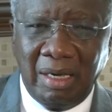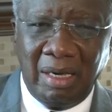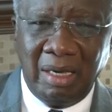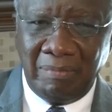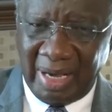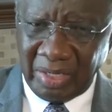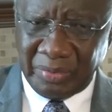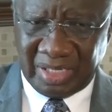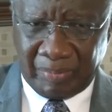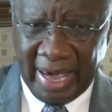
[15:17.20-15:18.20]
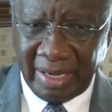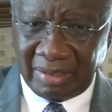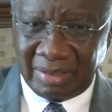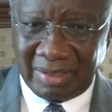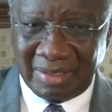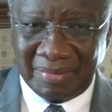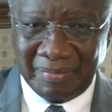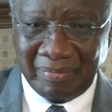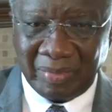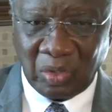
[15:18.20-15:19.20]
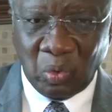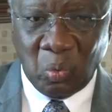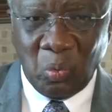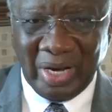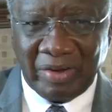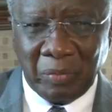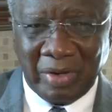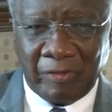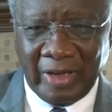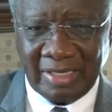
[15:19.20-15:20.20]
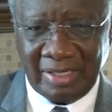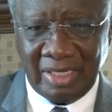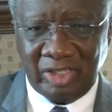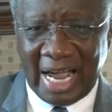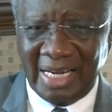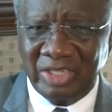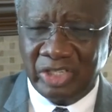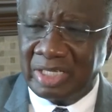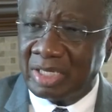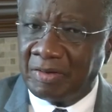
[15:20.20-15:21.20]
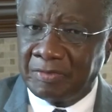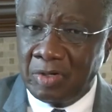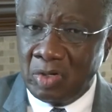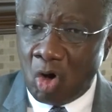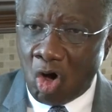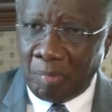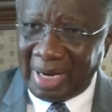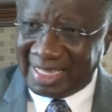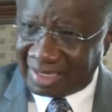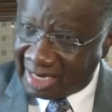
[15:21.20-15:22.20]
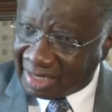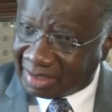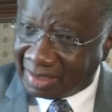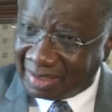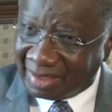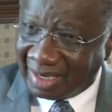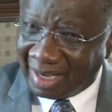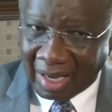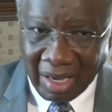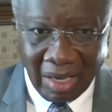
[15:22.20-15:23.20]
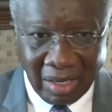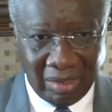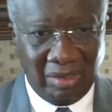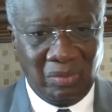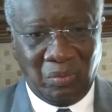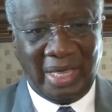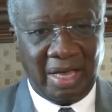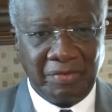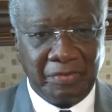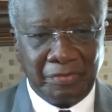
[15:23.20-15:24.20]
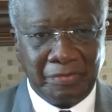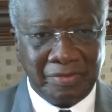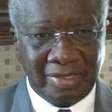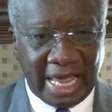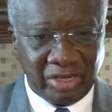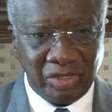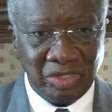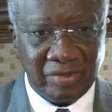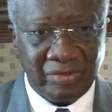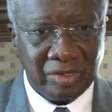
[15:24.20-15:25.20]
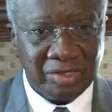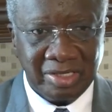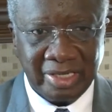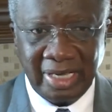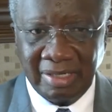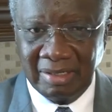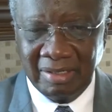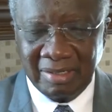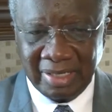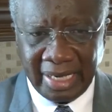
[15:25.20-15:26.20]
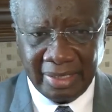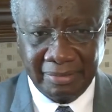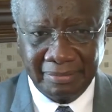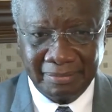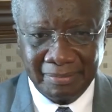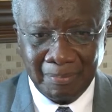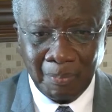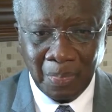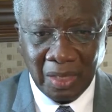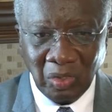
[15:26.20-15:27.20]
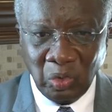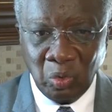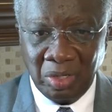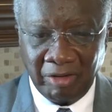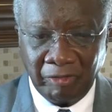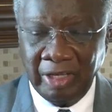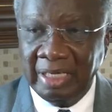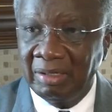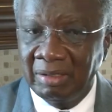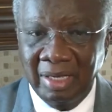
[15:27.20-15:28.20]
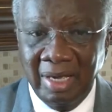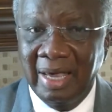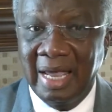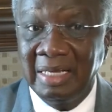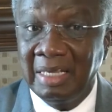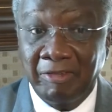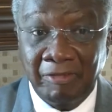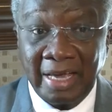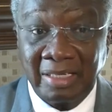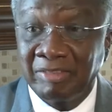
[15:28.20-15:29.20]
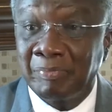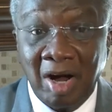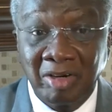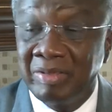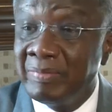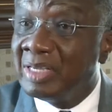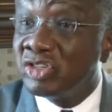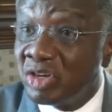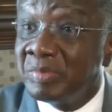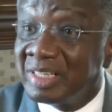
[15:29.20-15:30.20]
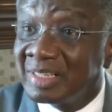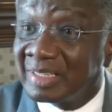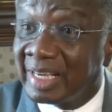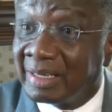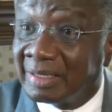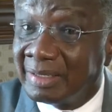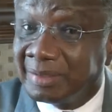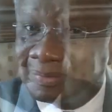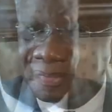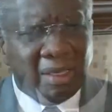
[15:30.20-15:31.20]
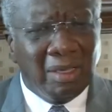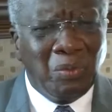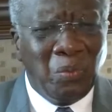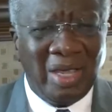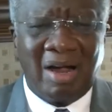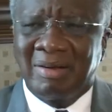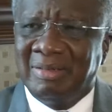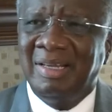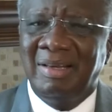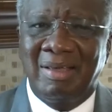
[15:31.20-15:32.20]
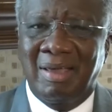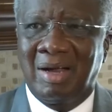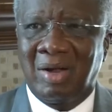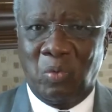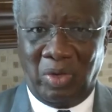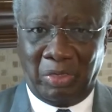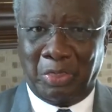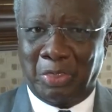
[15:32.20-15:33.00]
in many respects, we're facing challenges of normlessness. We have sections of our societies that do not feel any effective part of the mainstream of the society. We are dealing here with